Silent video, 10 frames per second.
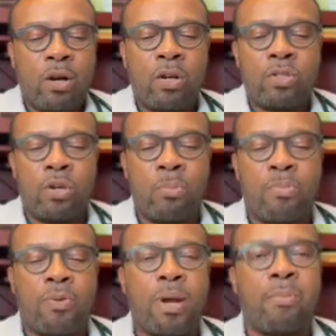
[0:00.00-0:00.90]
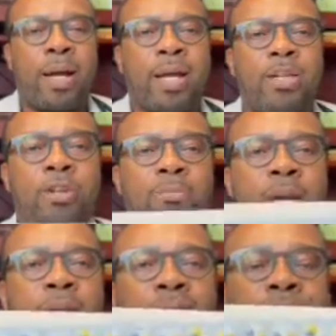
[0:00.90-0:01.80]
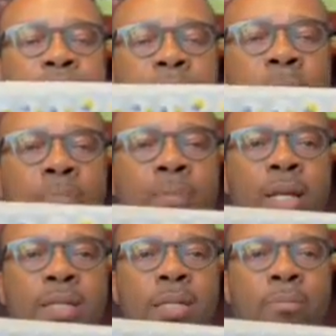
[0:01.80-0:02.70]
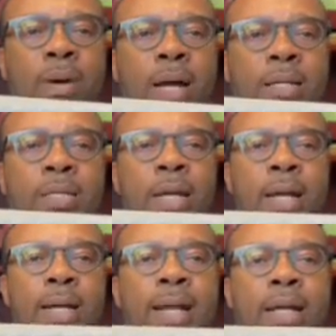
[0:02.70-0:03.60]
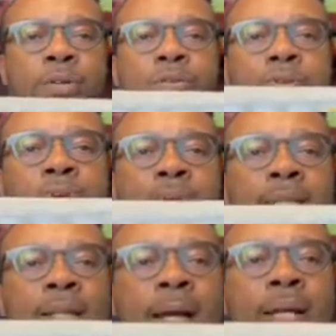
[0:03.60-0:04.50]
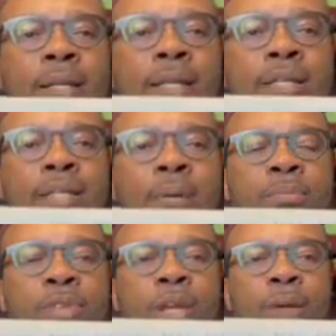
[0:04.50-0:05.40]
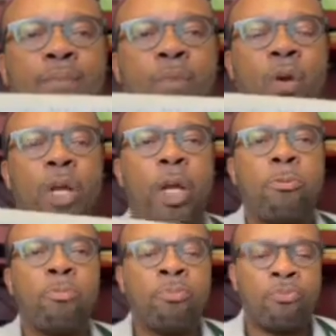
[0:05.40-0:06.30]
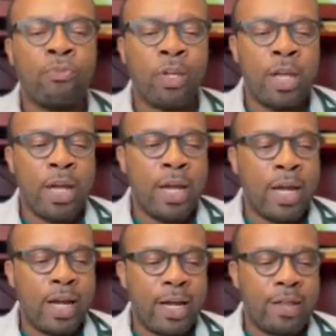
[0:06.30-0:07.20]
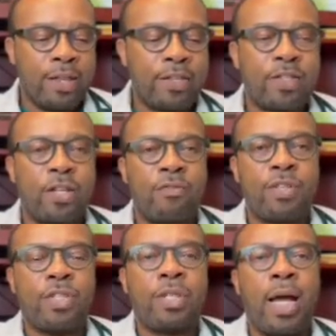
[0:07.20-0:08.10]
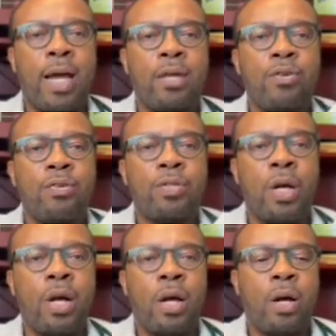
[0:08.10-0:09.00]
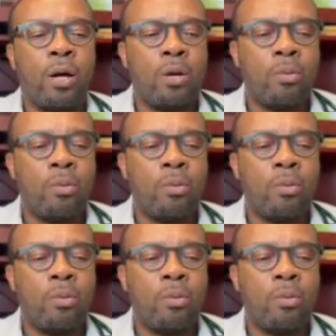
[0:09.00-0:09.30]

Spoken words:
also pre-package your medicines in blister packs that do exactly the same thing. Okay, this service I use a